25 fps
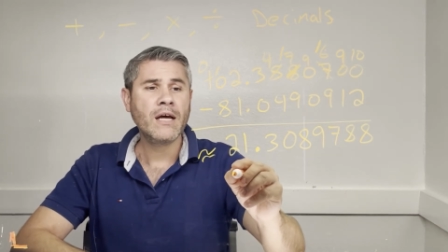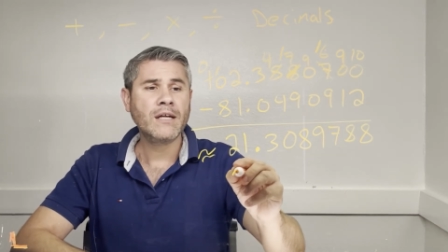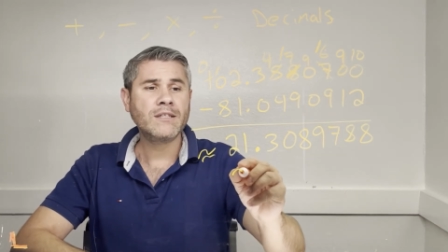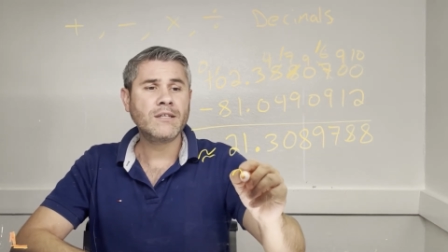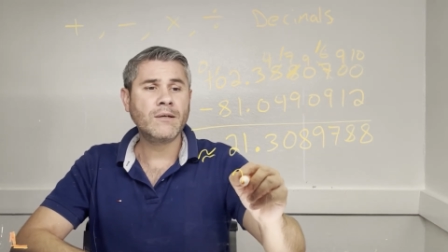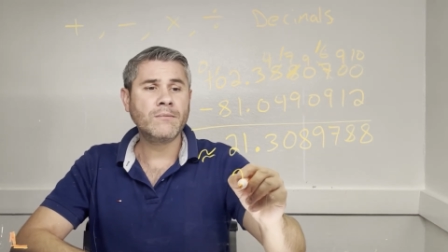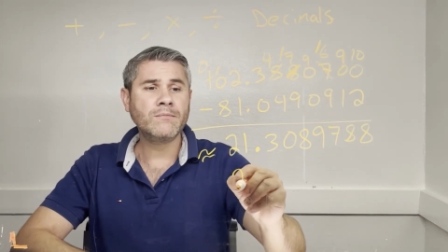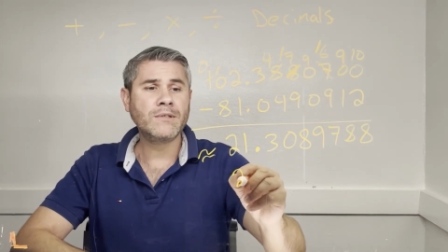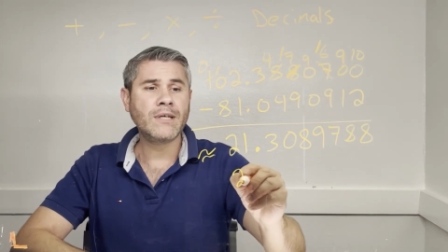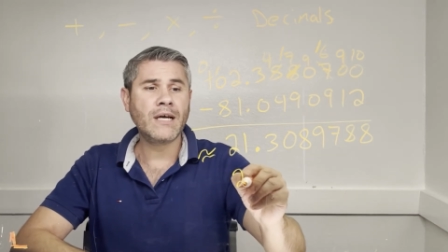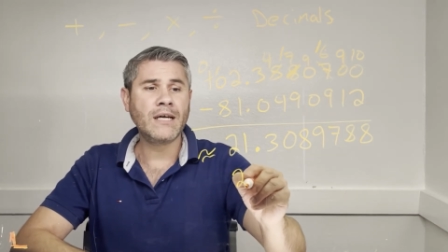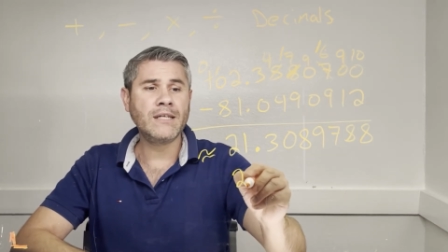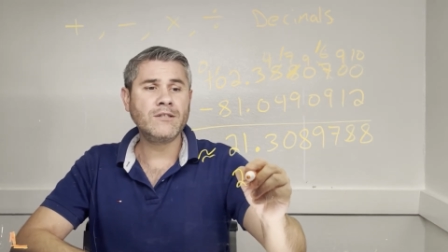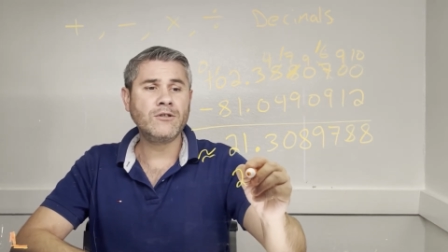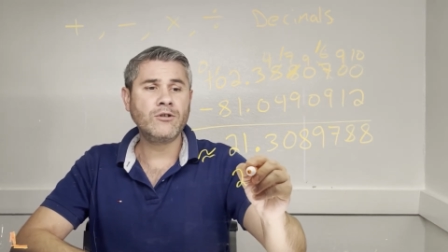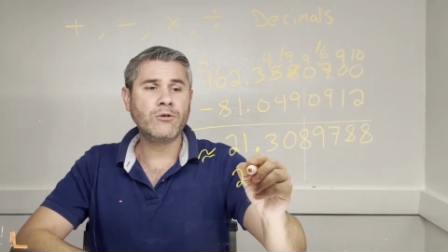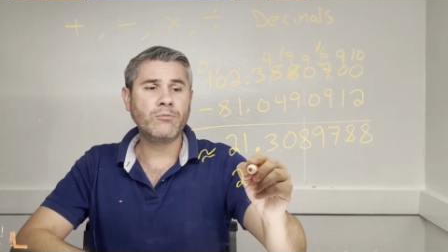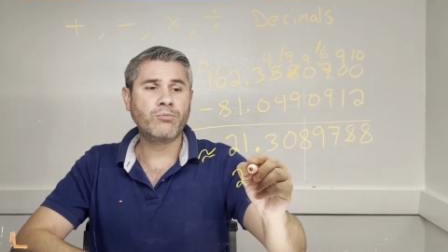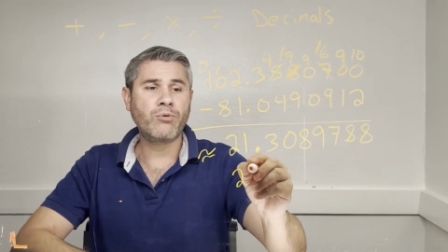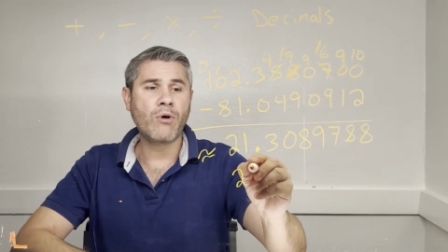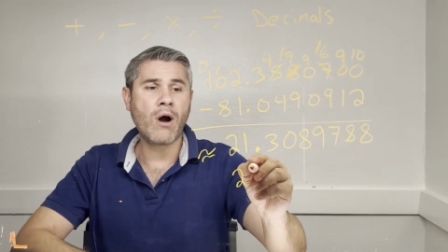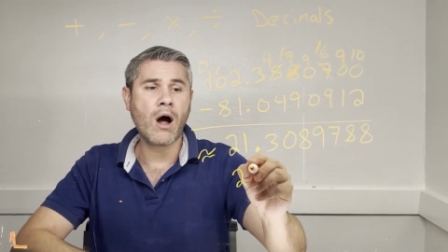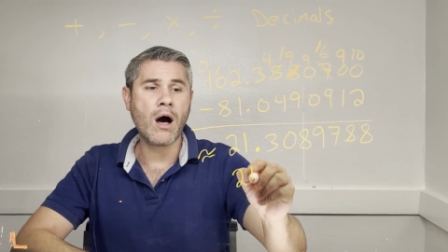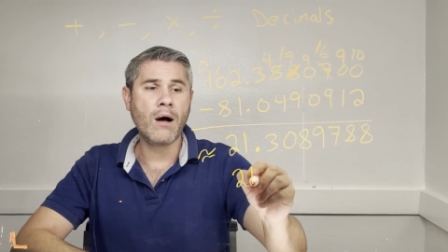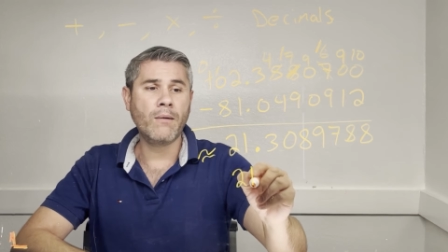Sometimes your
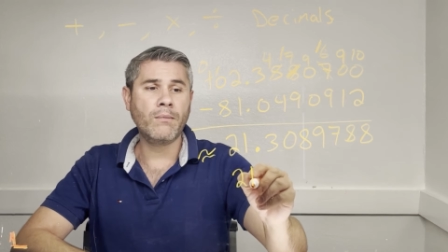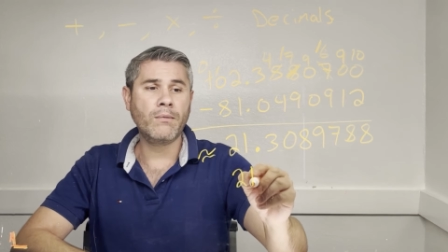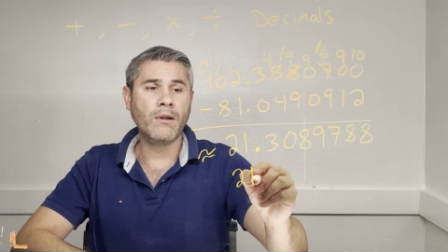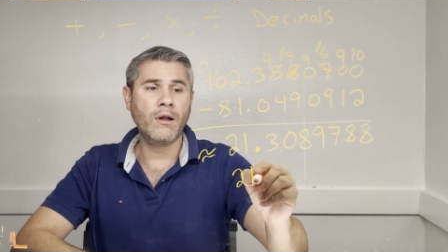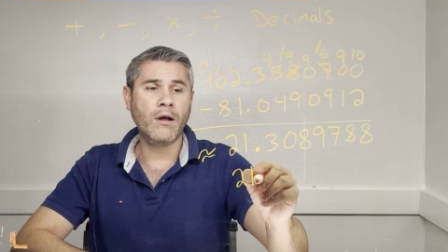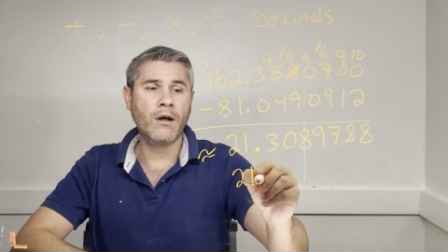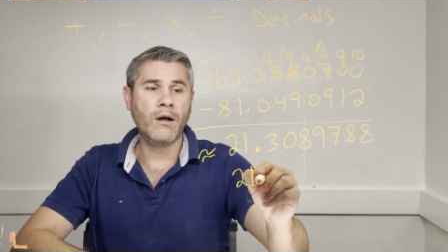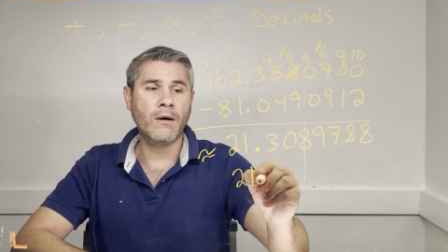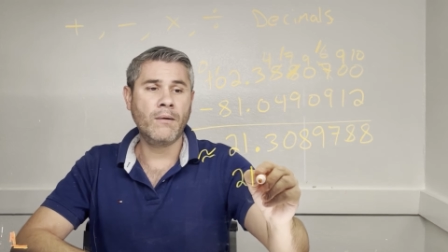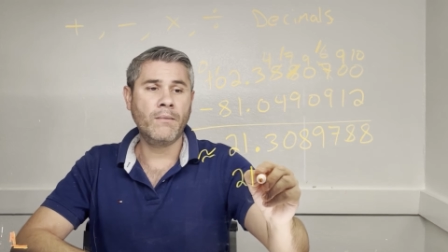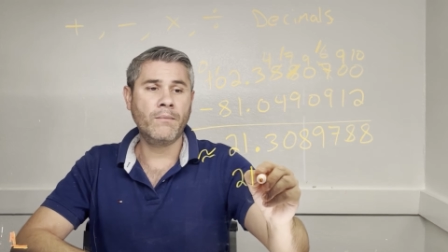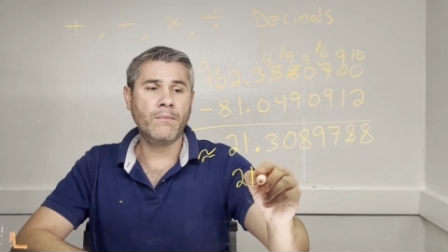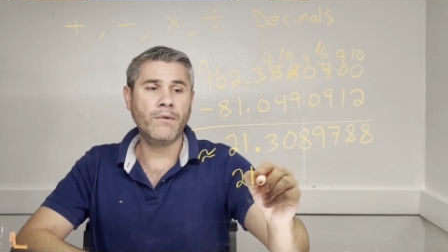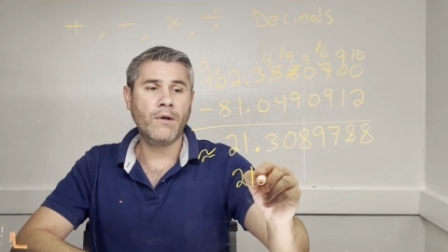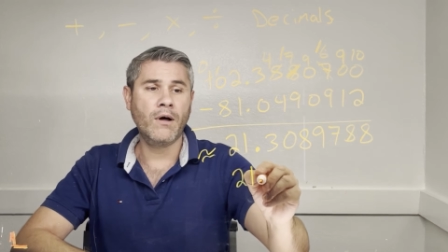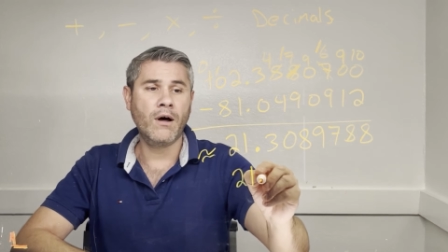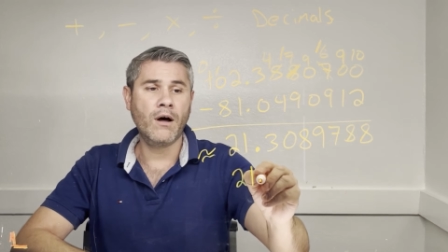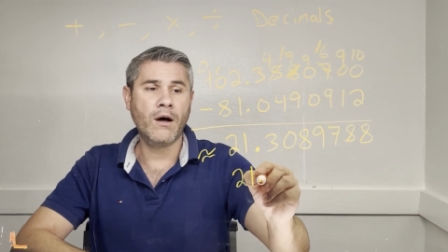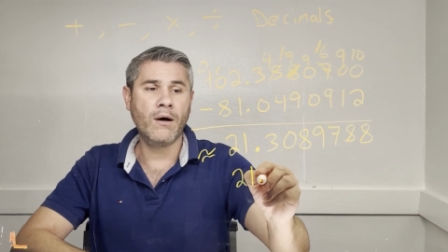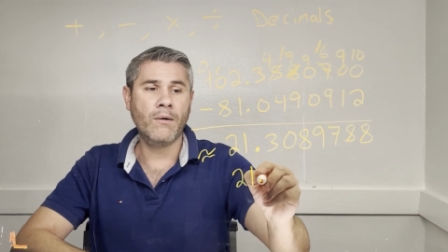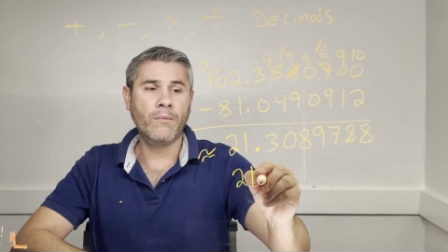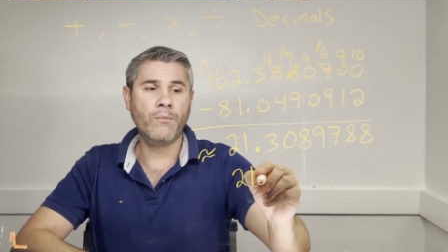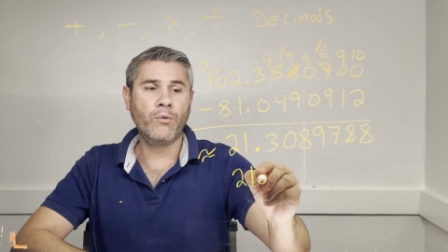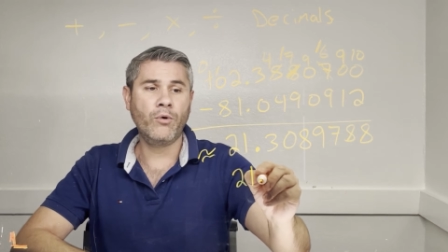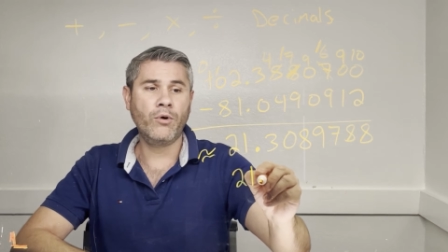problem
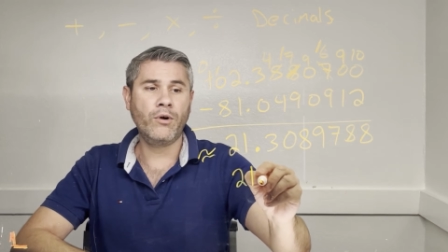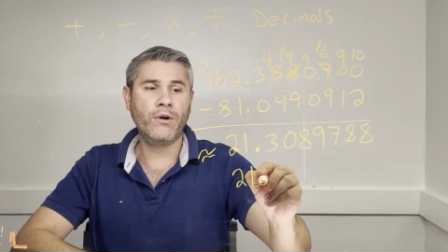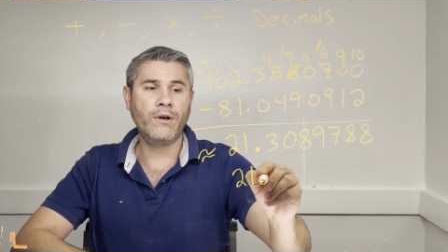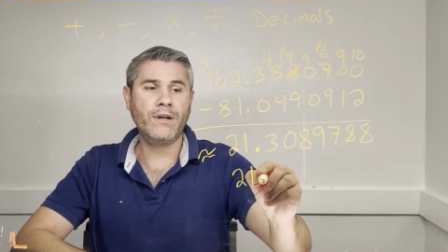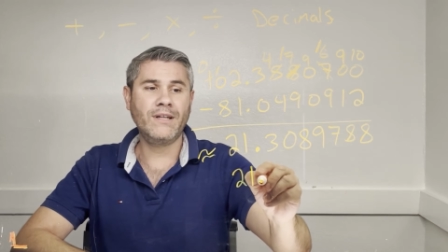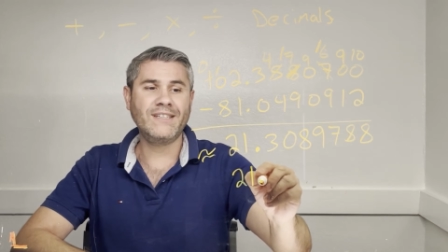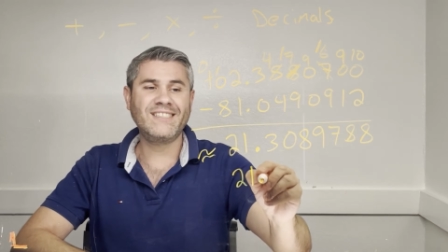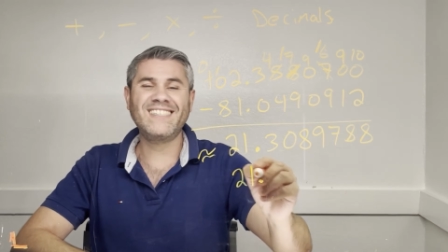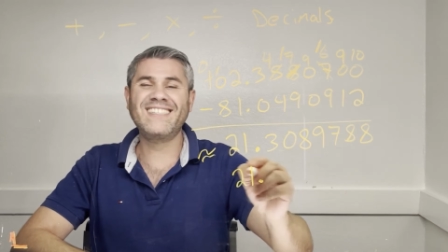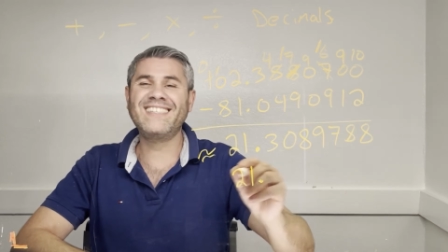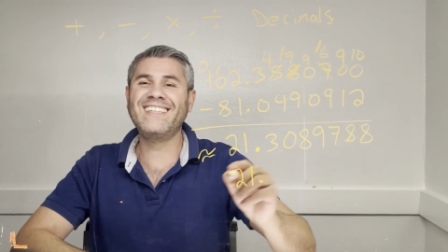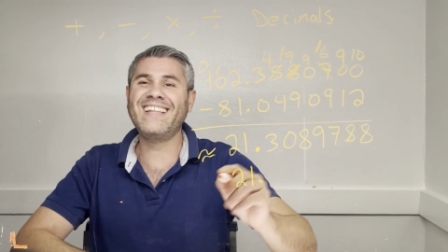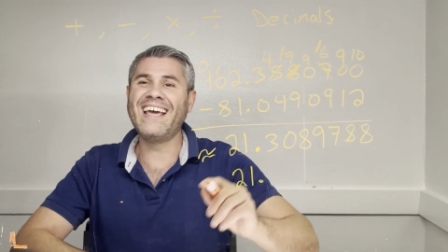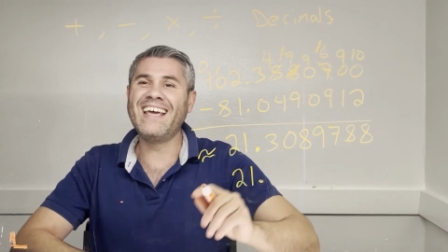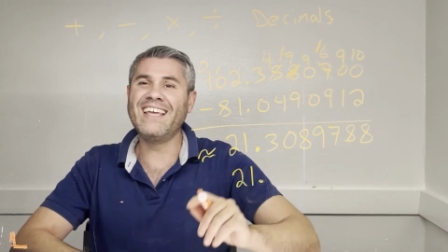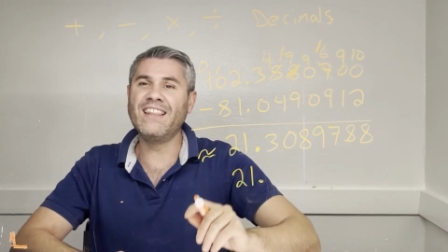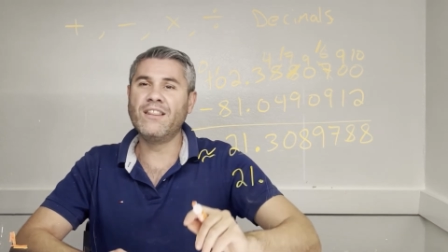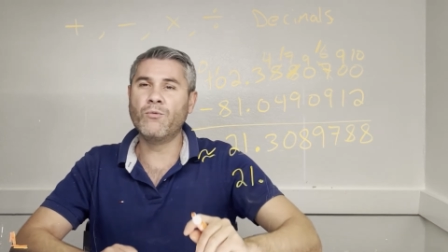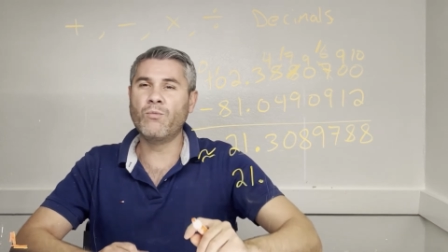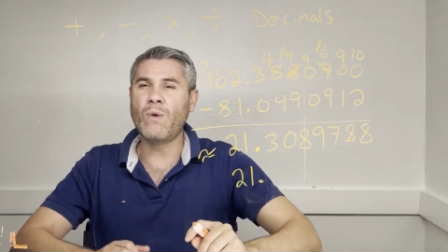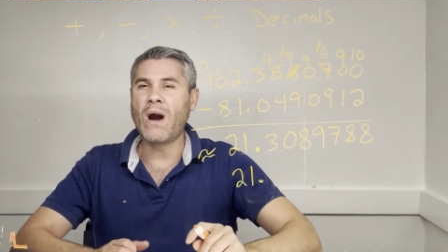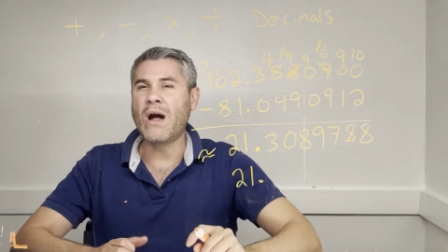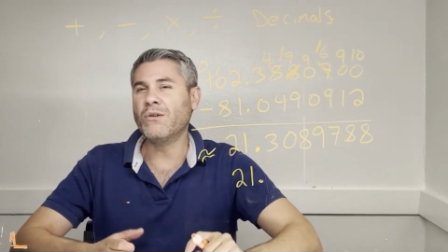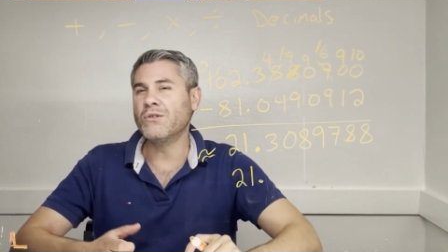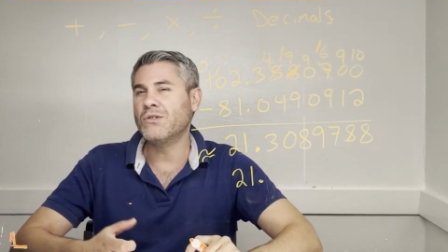would state
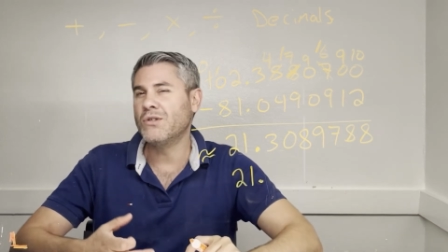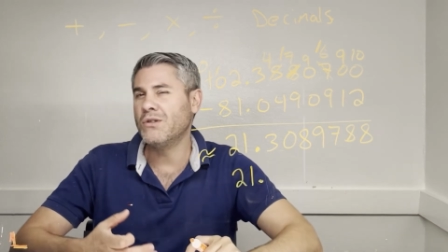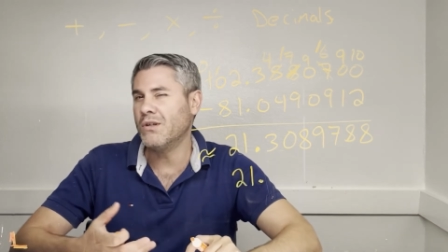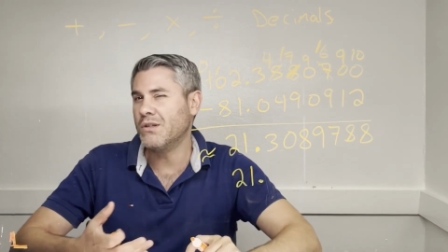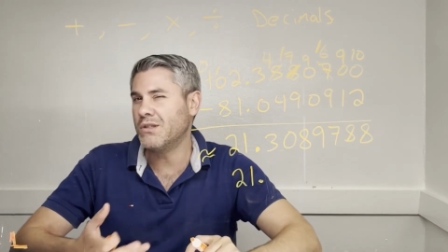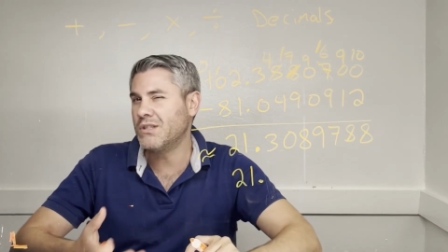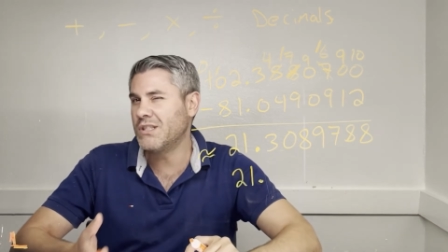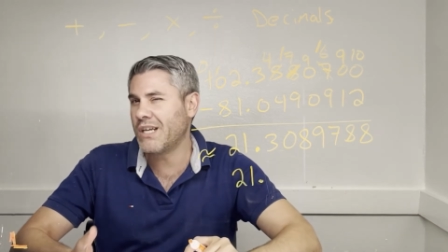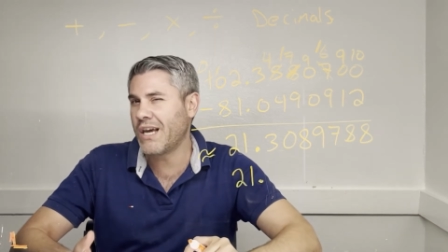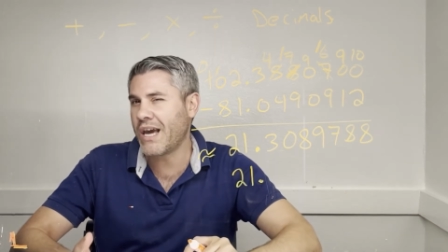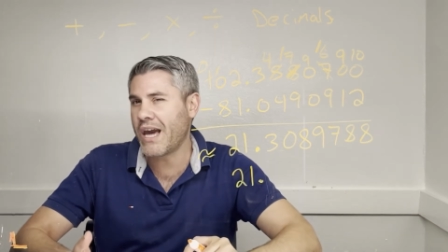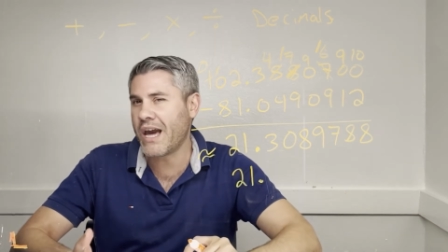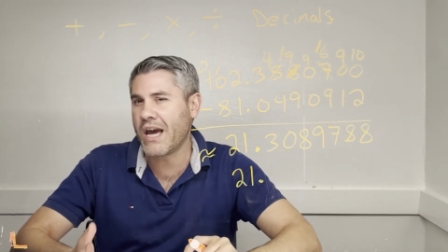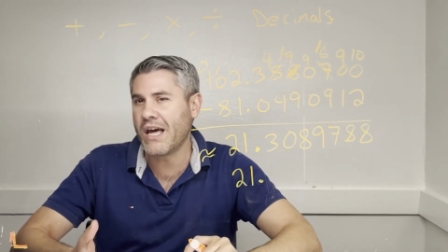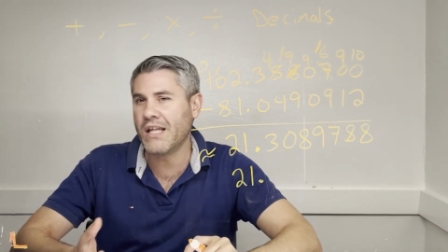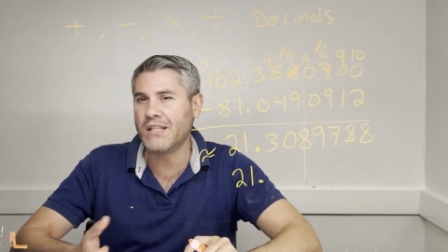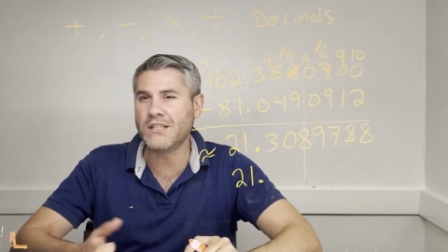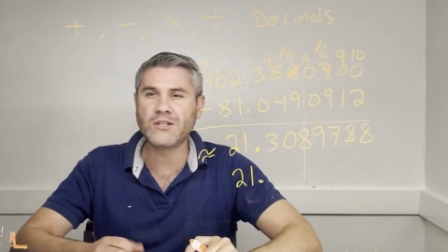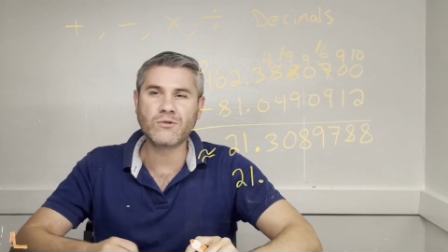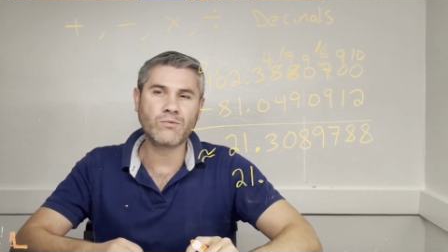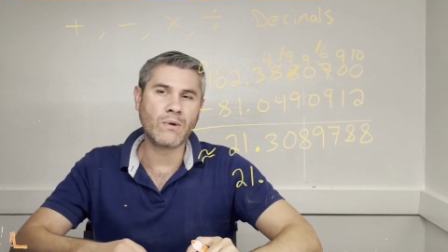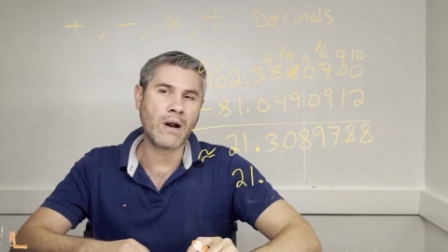round to the tens,